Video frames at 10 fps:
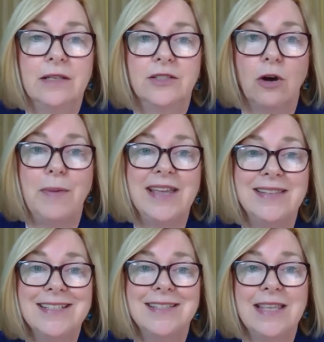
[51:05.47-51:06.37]
Yeah. So by
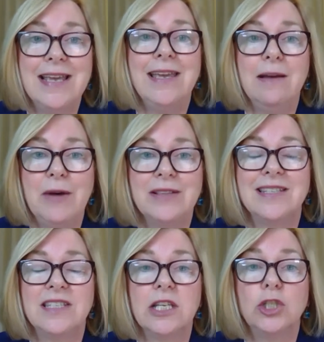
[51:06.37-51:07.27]
just thinking about
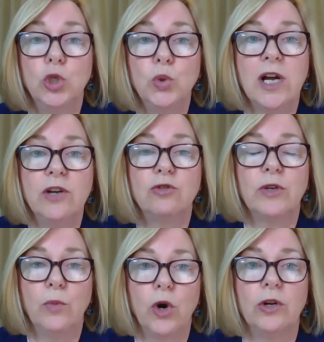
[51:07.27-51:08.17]
this as a two-country
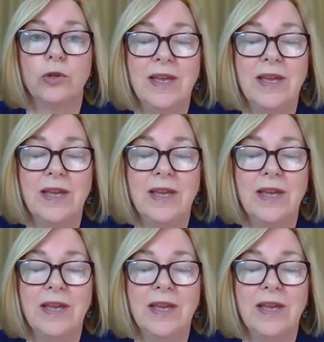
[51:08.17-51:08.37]
world,